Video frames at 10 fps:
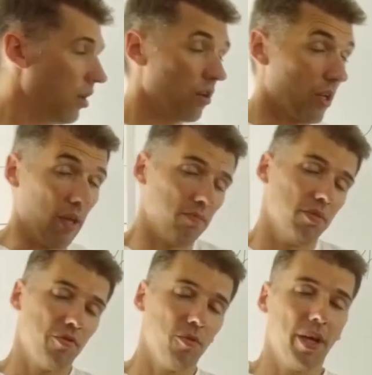Okay,
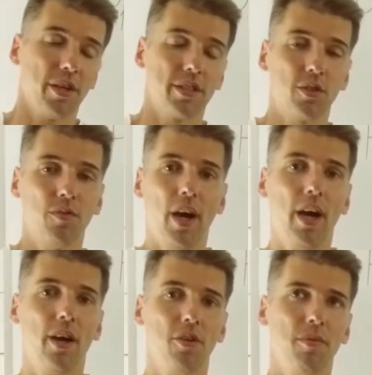if you made it this
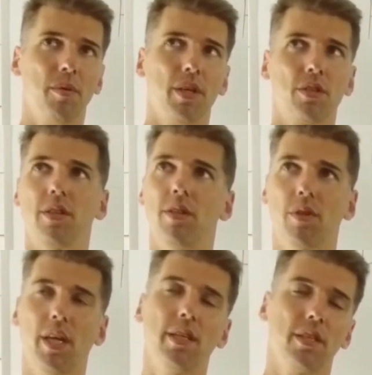far, you may be asking yourself,
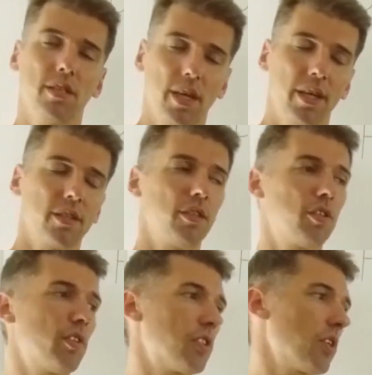okay, that's nice and
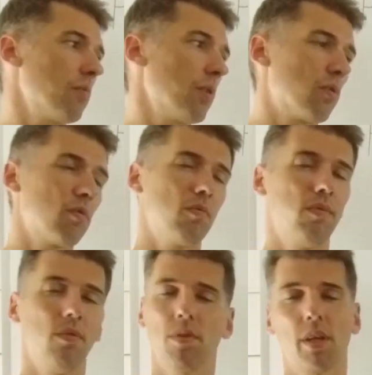interesting, but
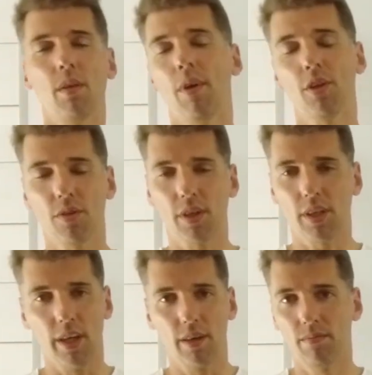okay, why should I
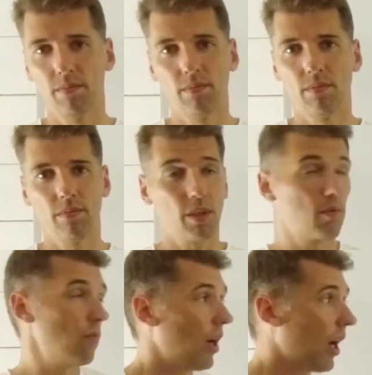care? Like,
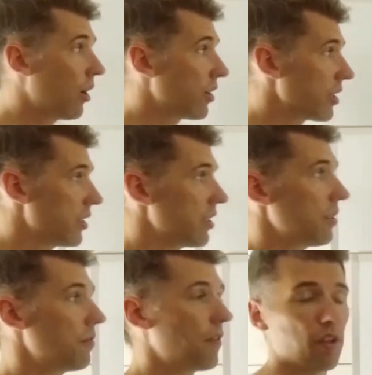how does this
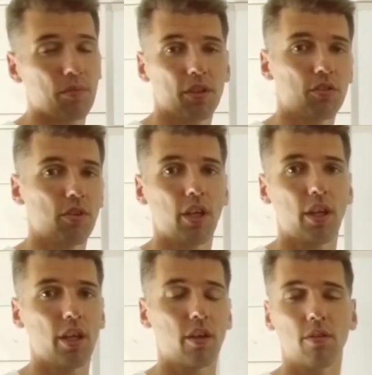affect my
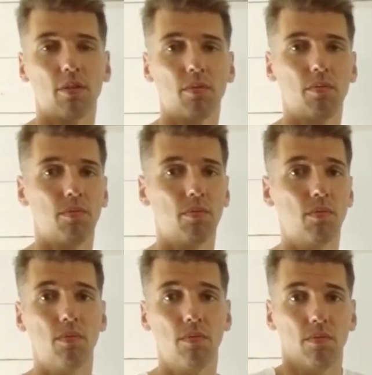training, or
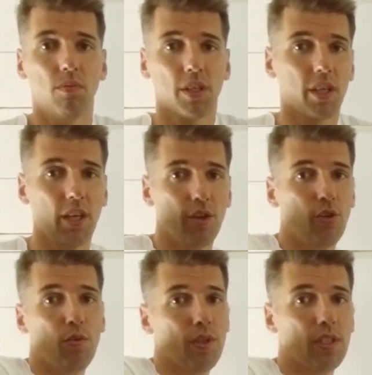what can I
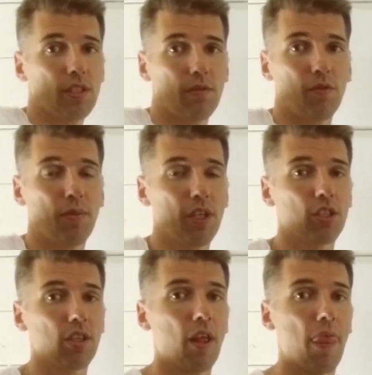do with this information?